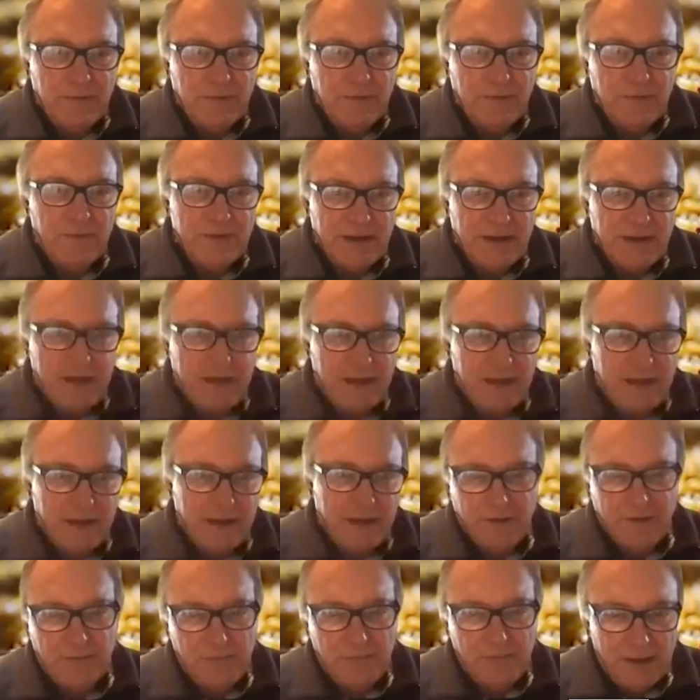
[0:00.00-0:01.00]

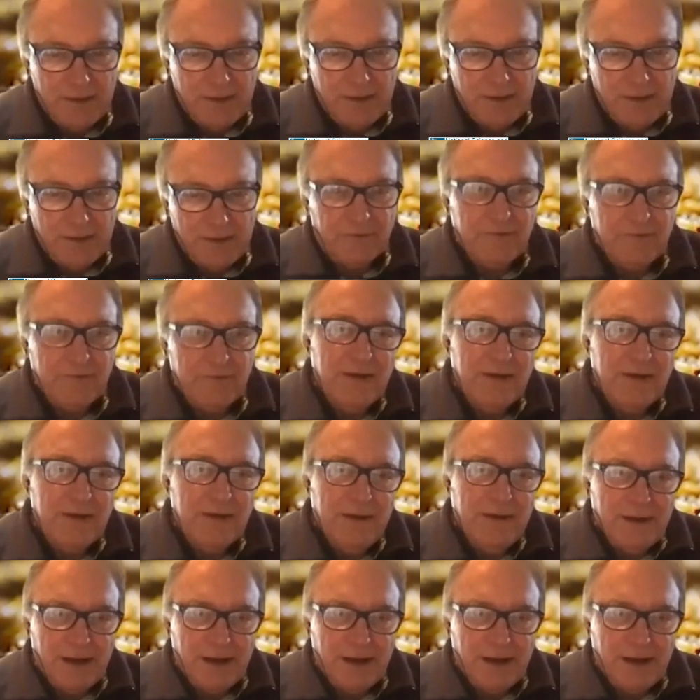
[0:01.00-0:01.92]
sophisticated methods